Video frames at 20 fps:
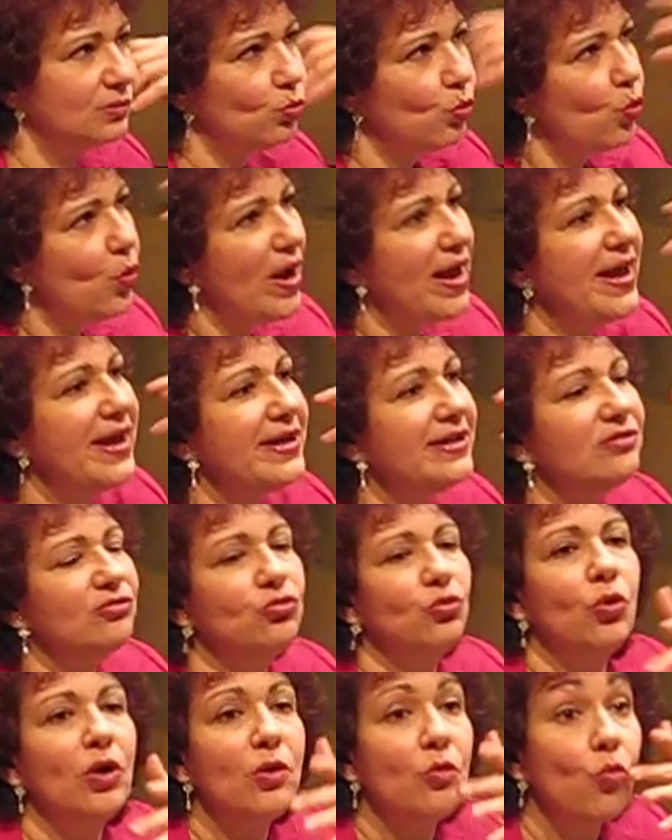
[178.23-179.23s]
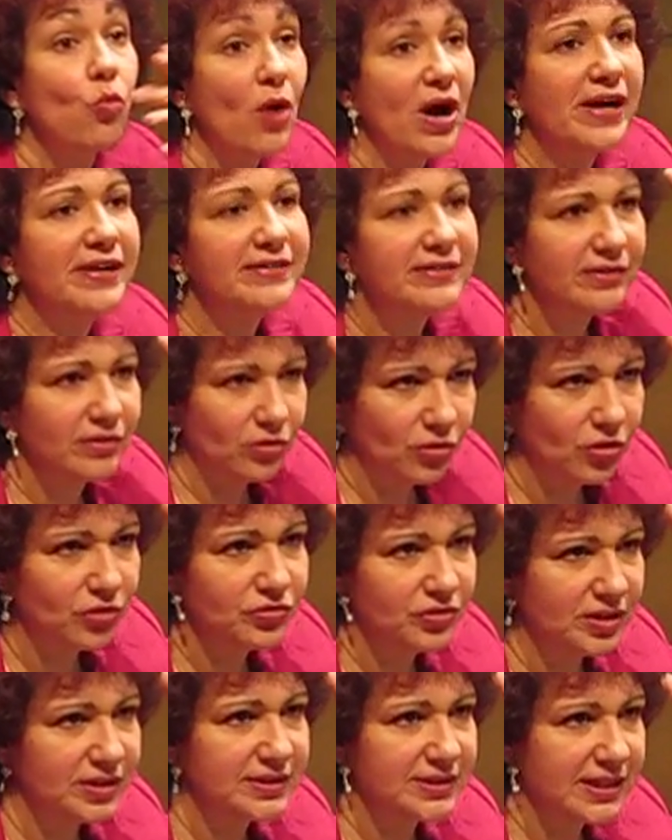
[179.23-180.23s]
way to a wider
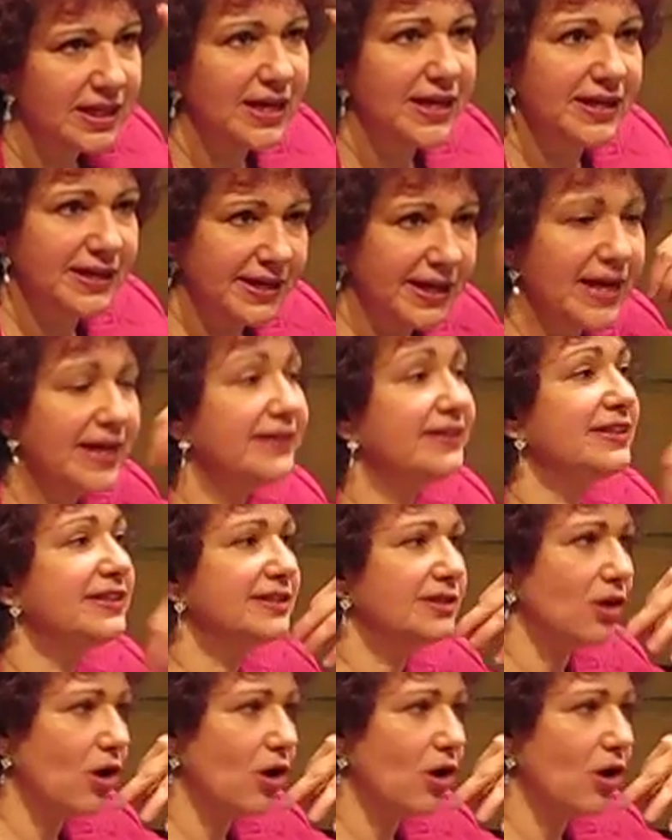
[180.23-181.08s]
audience. He had his